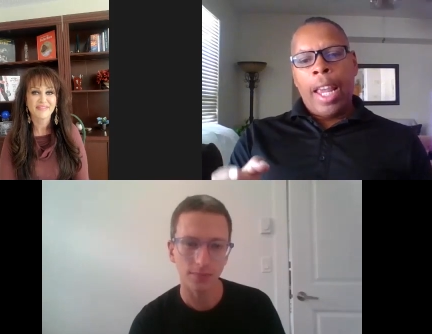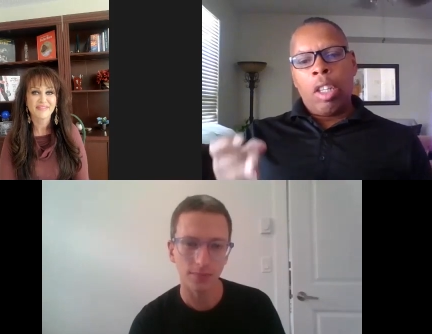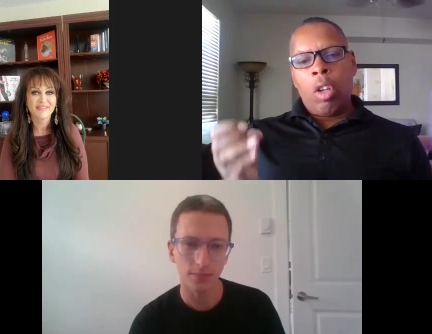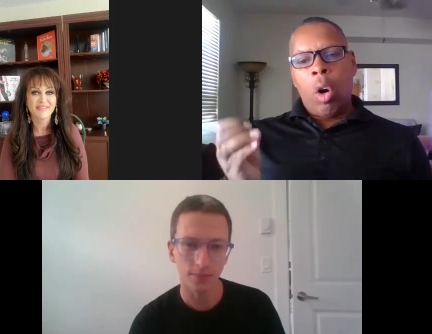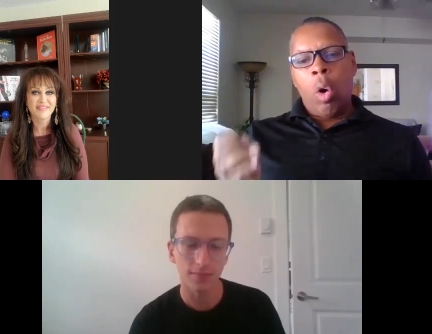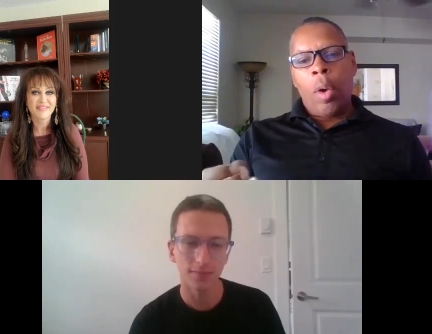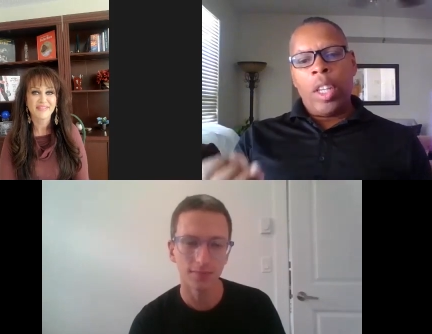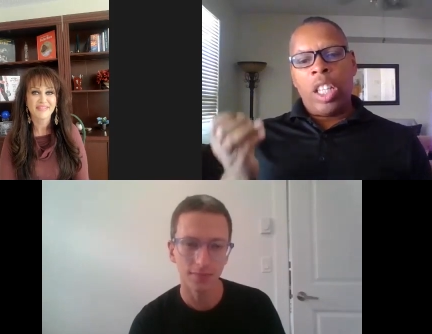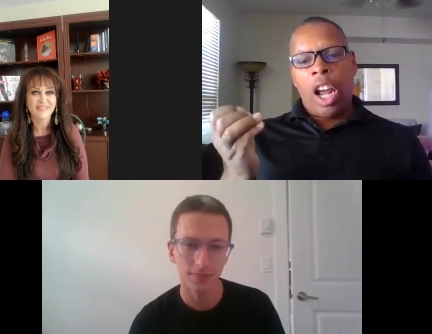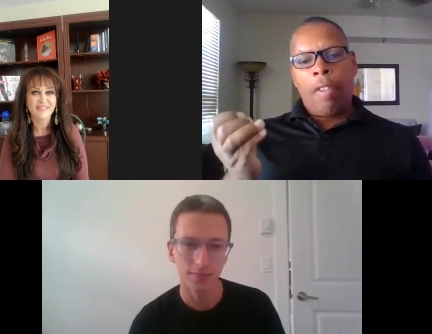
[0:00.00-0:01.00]
Speaker 1: And you
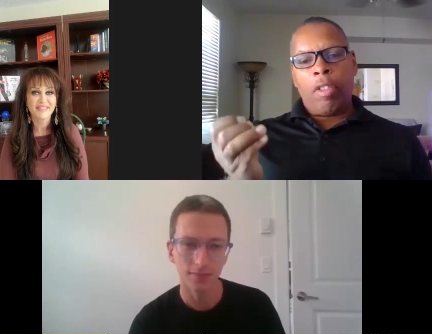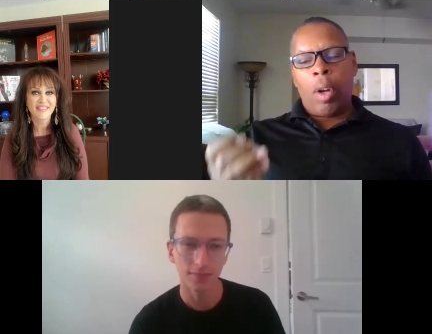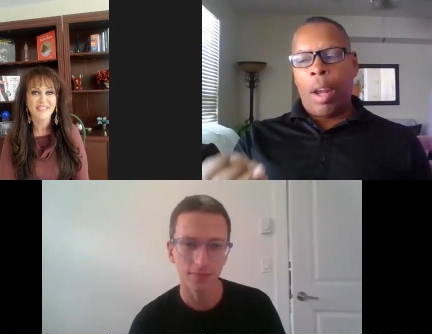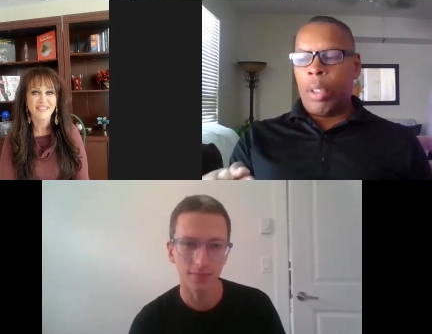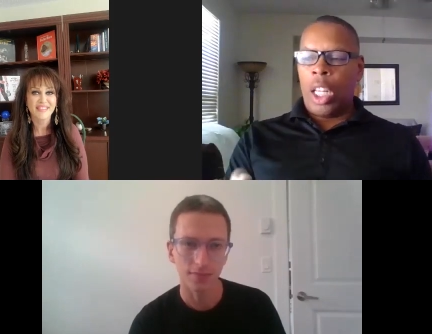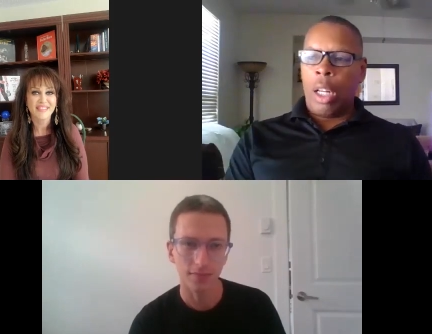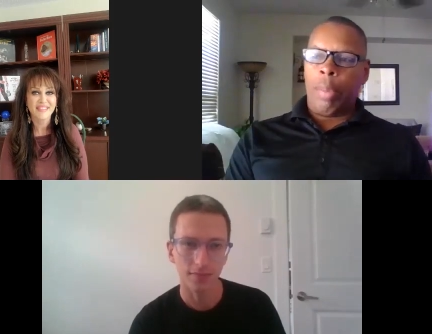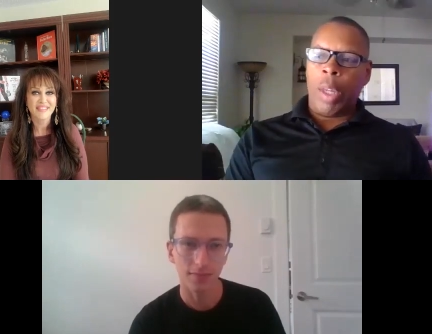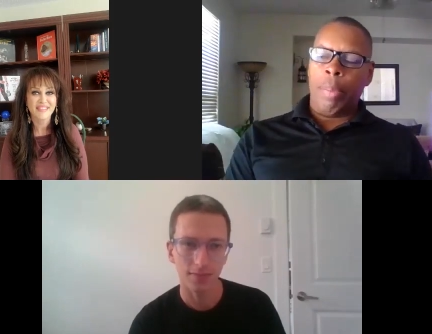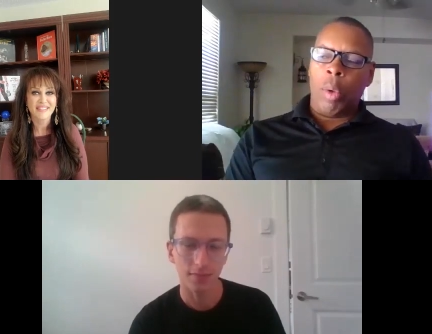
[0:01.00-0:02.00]
always have to. I was
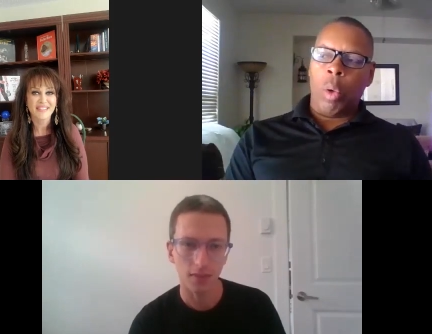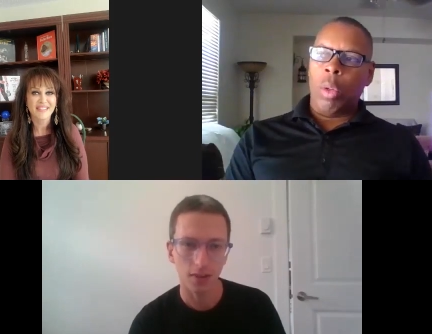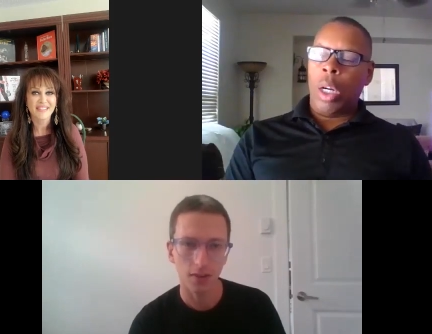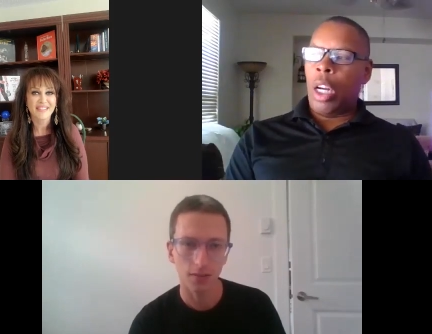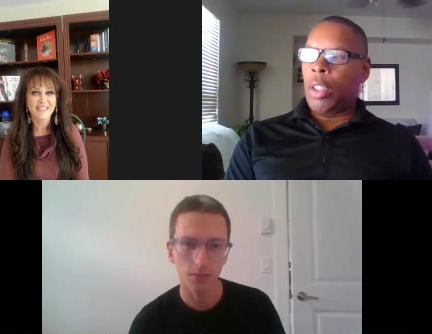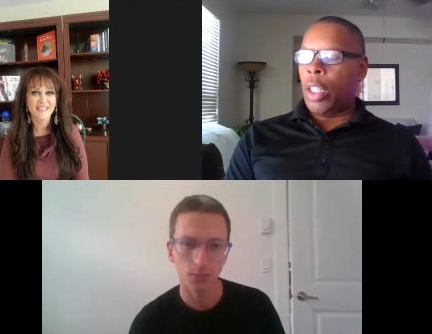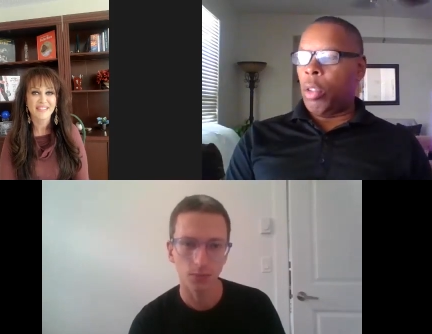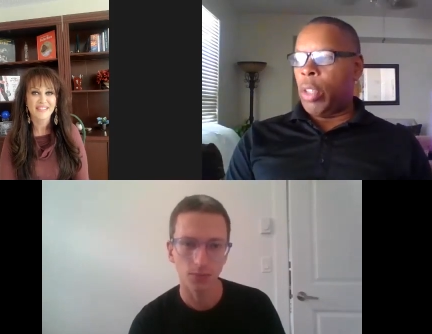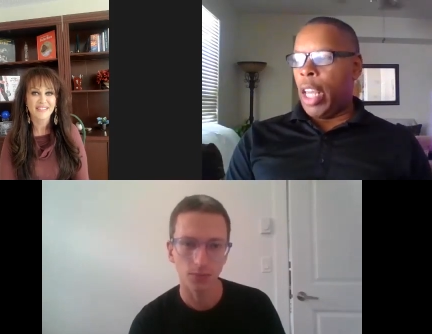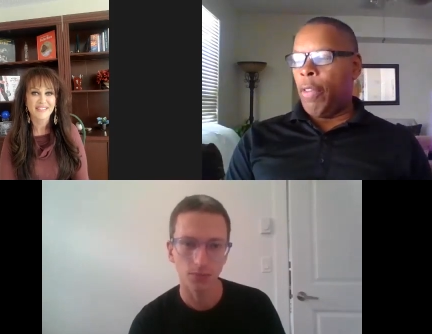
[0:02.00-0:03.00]
telling people uh,
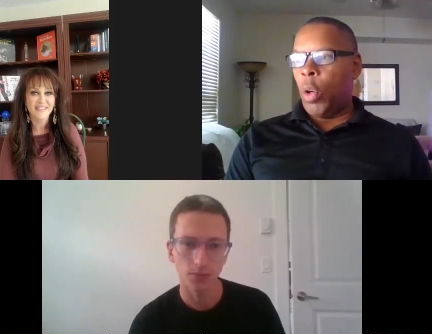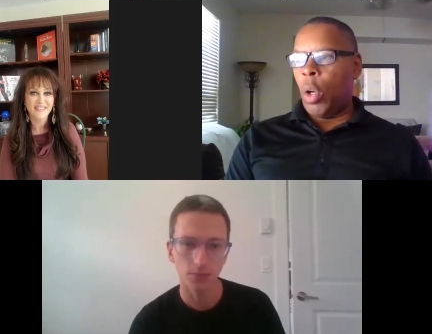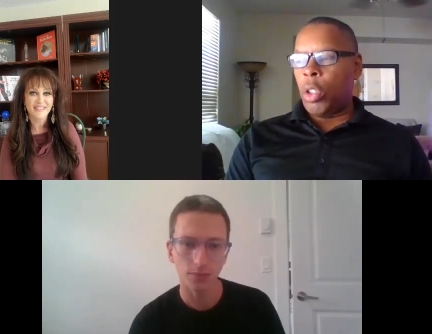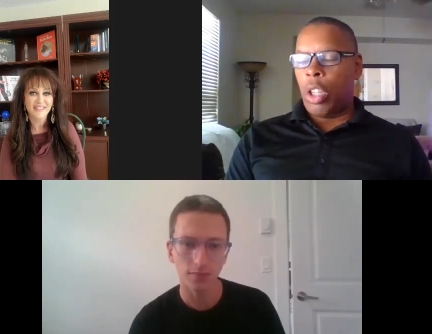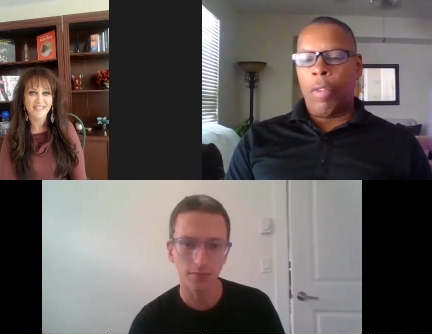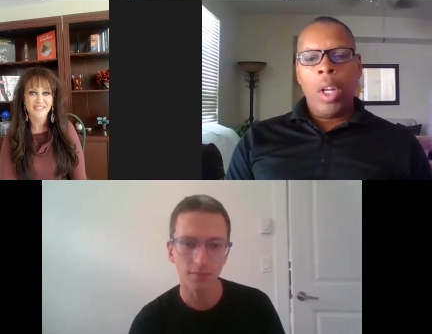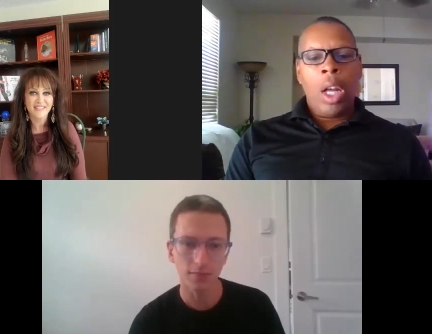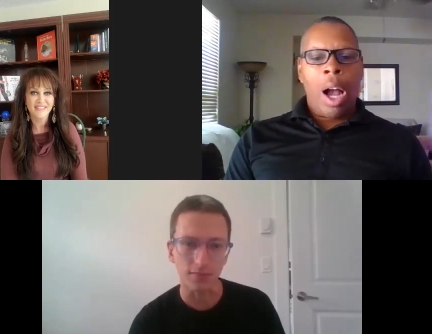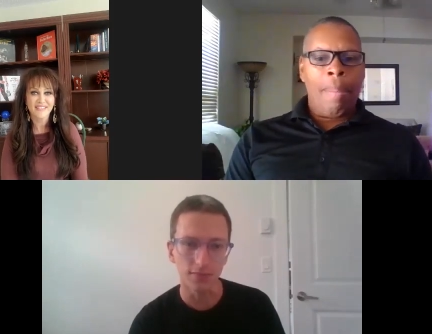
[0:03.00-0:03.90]
the other day for all this stuff.